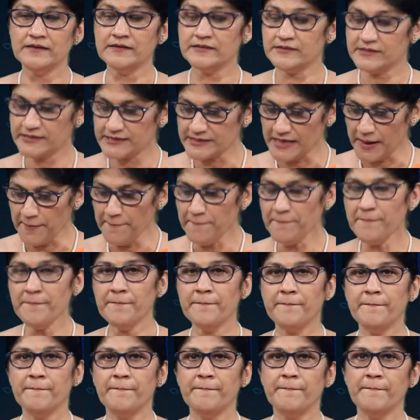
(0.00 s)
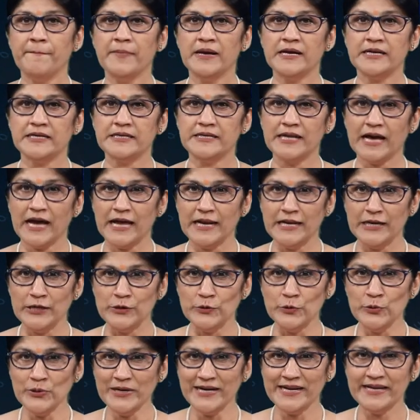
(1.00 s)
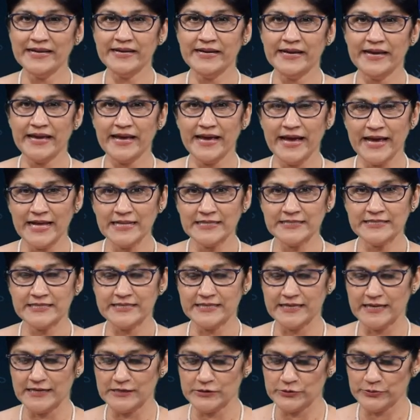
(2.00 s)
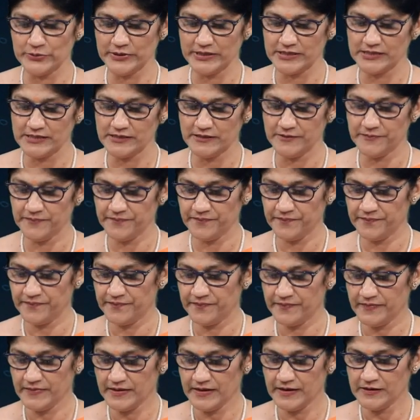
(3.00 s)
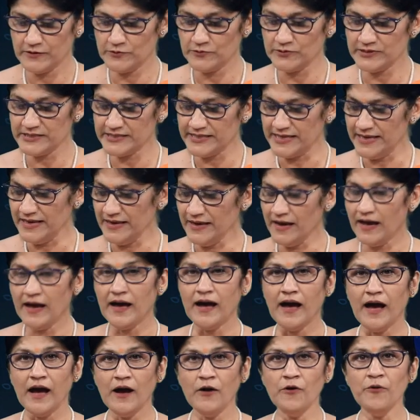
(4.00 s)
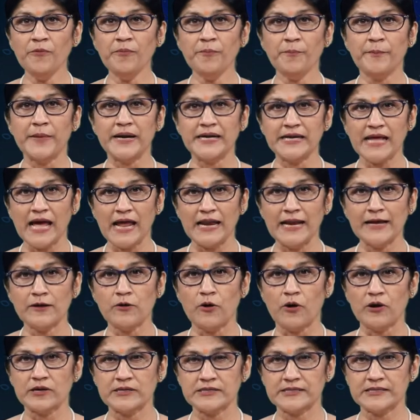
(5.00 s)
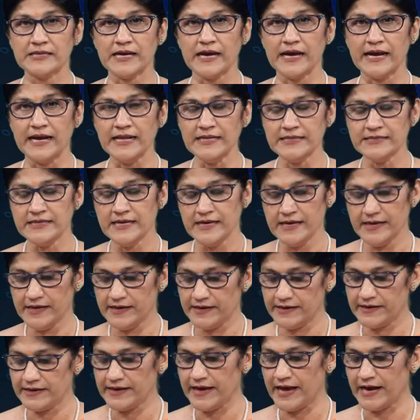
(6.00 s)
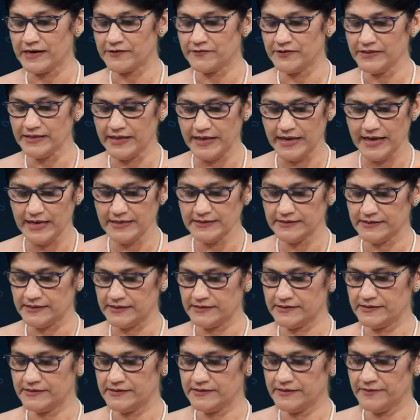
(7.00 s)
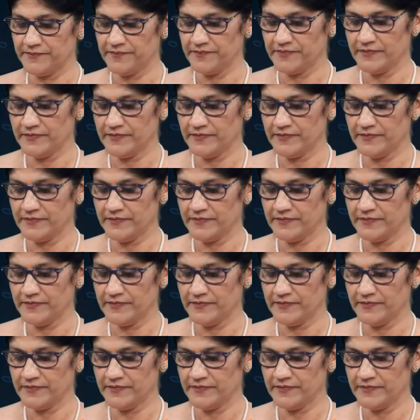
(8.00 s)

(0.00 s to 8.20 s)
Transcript: some dilute HCl to it to see how metallic oxides react with acids.